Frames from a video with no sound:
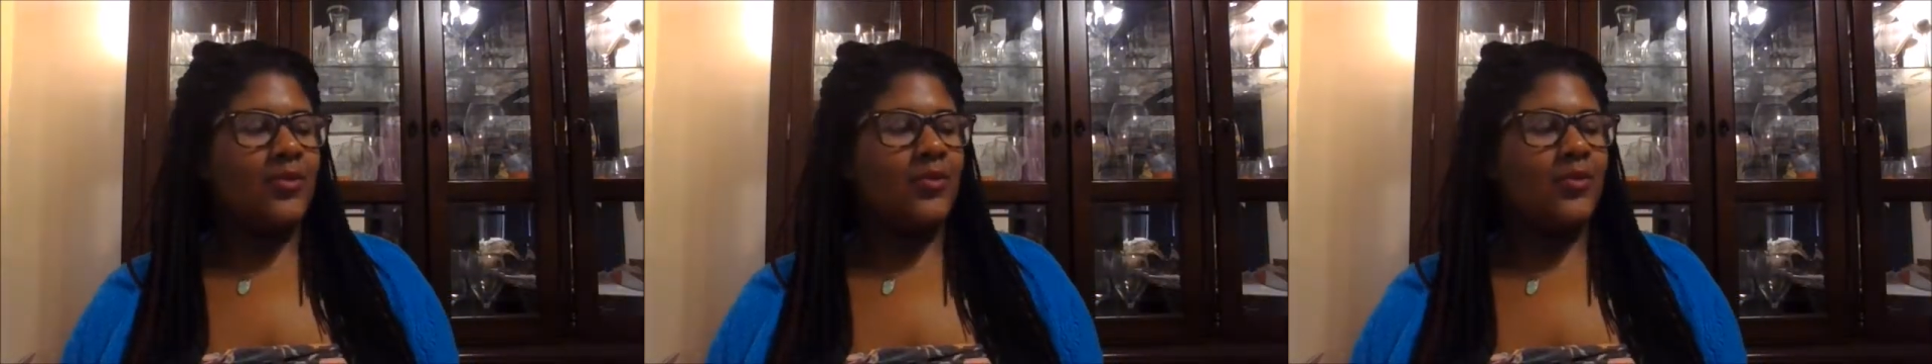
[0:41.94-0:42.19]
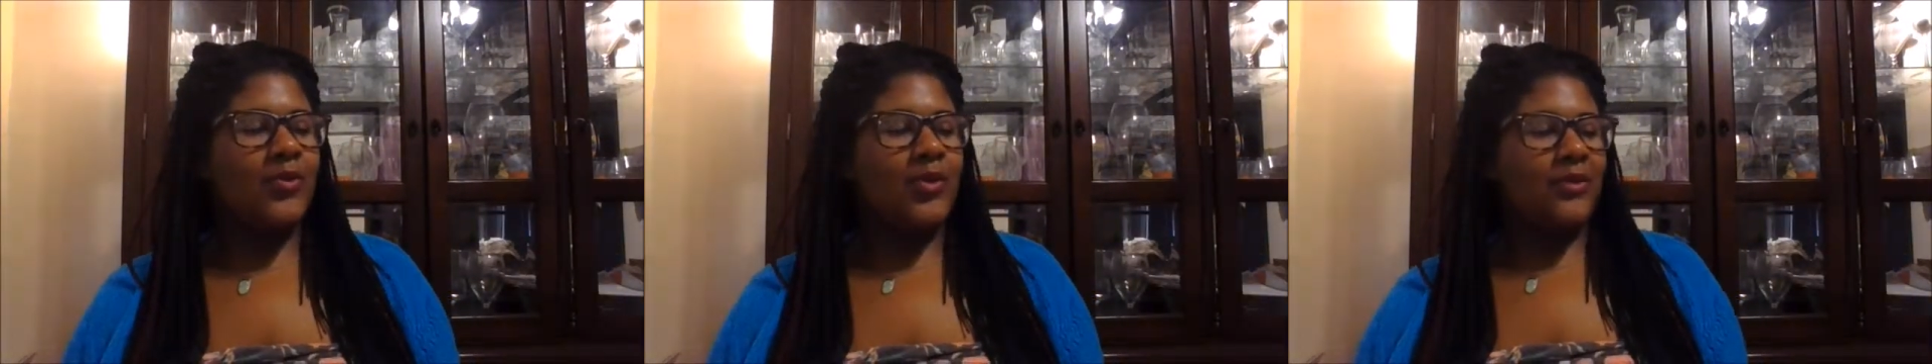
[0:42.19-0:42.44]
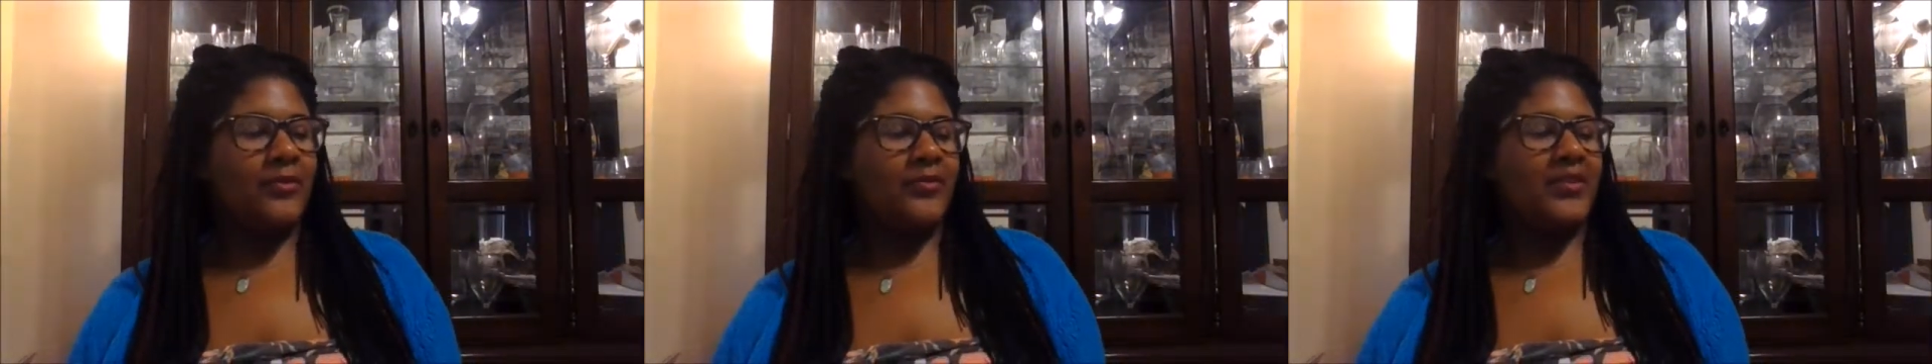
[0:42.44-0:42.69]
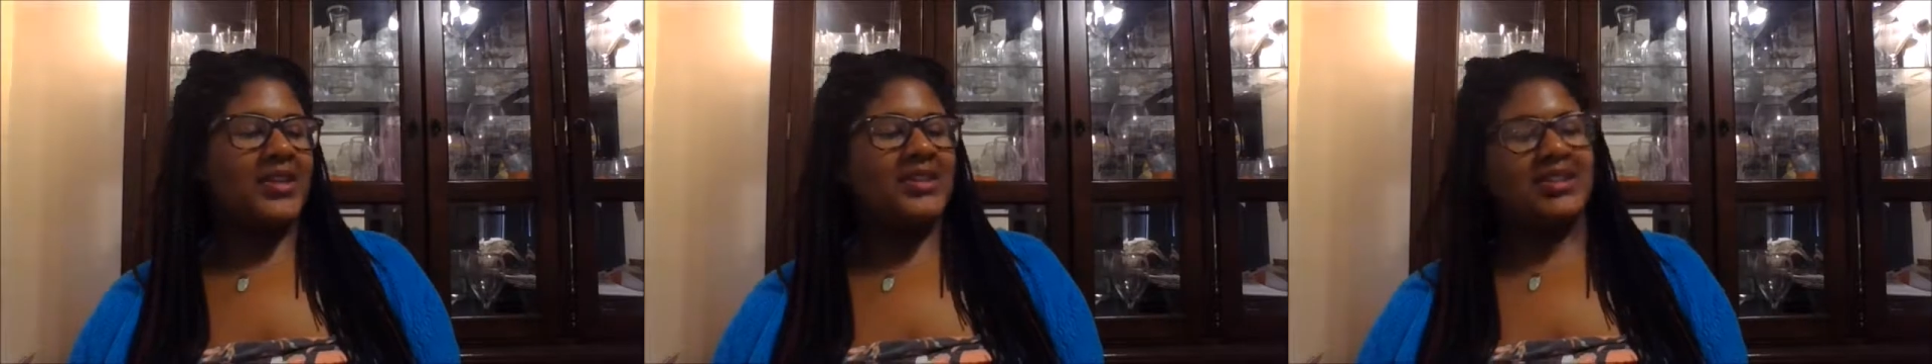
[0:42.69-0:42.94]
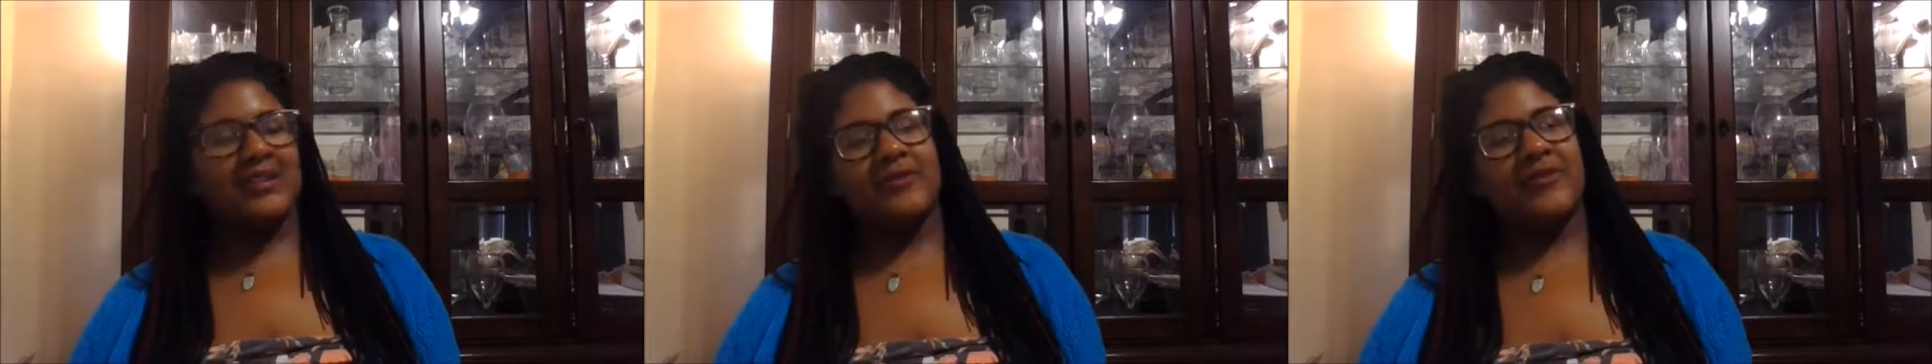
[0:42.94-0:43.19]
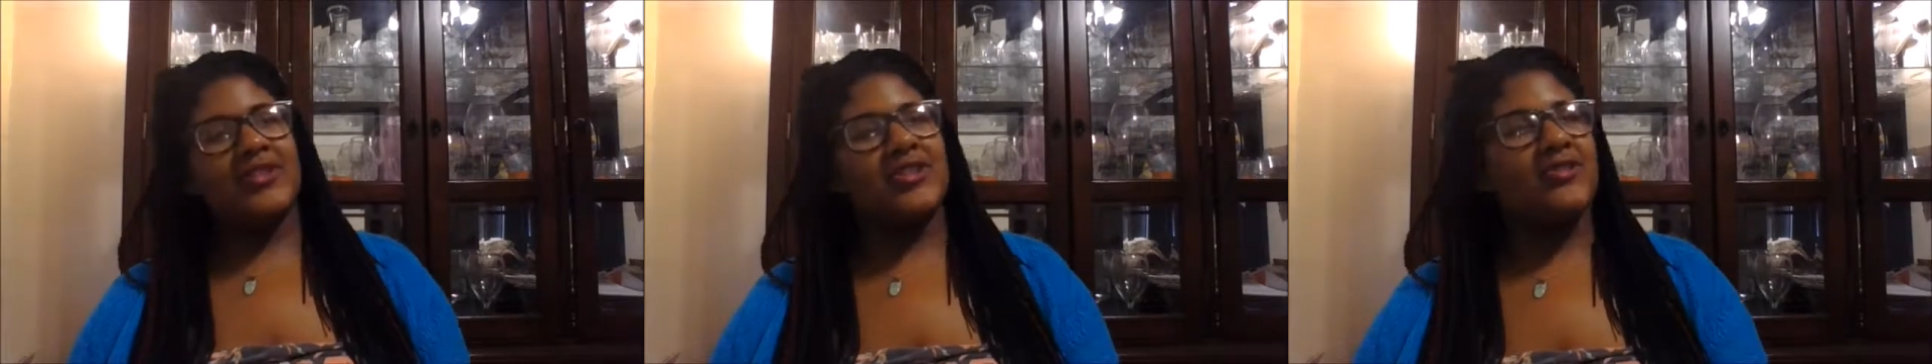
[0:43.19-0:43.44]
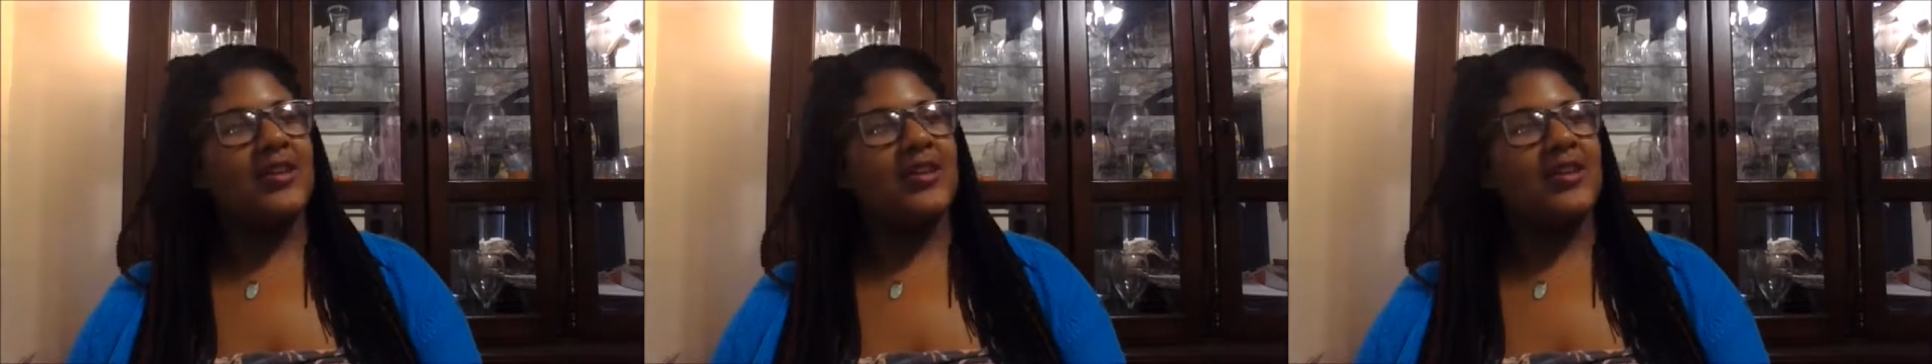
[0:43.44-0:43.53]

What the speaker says: warm face in the frigid